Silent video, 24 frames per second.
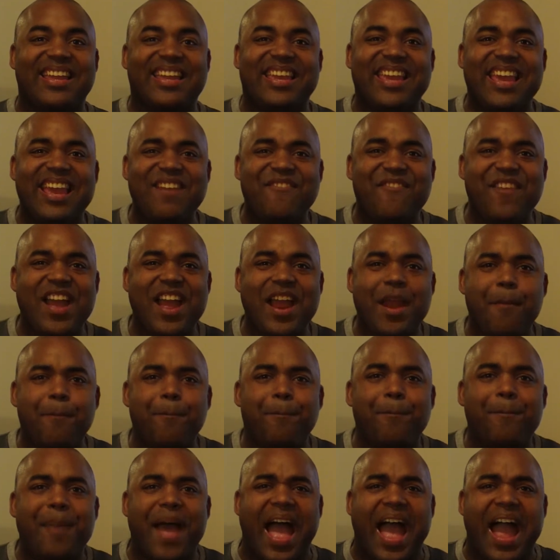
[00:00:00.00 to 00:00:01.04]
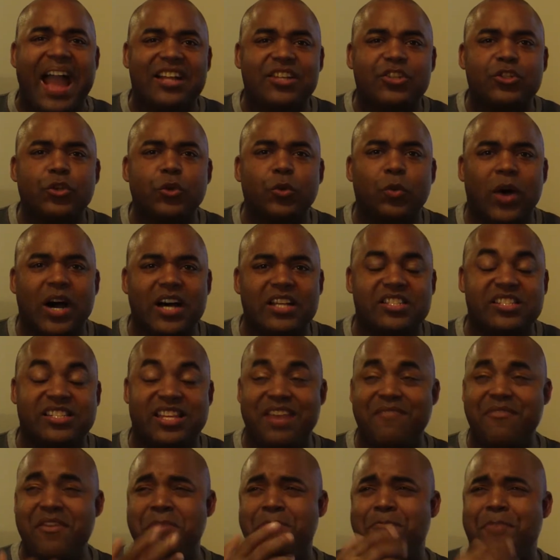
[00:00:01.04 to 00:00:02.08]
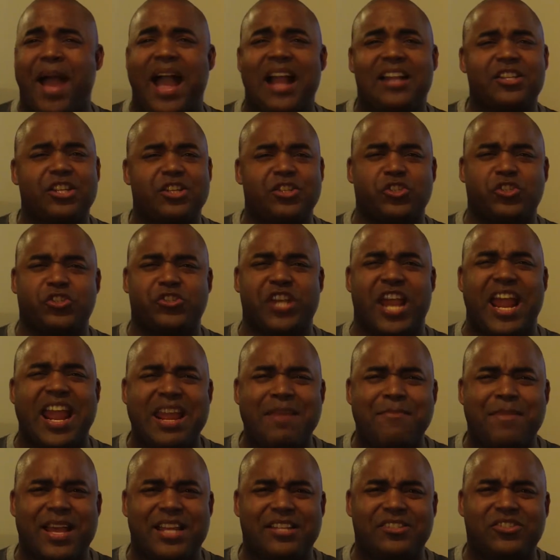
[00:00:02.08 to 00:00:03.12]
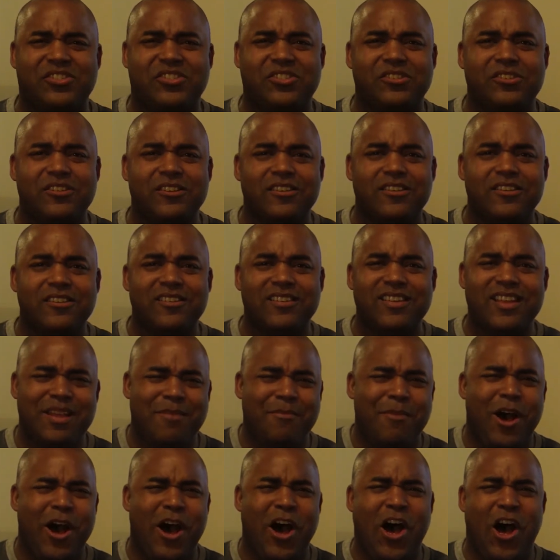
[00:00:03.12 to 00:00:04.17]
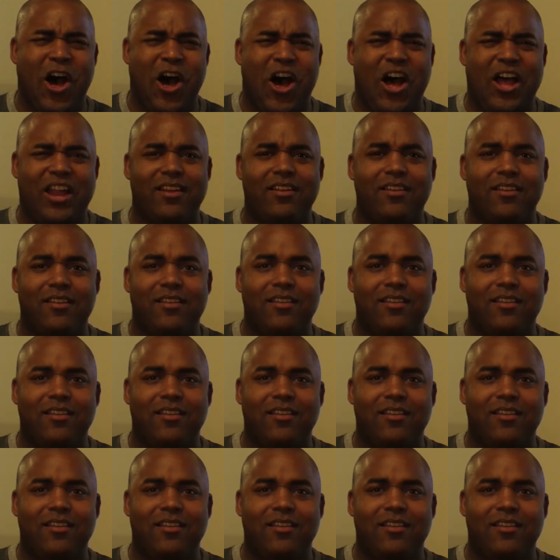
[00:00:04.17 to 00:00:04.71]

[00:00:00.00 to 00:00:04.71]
Give it back to us. Give it back to Sheamus. Come on.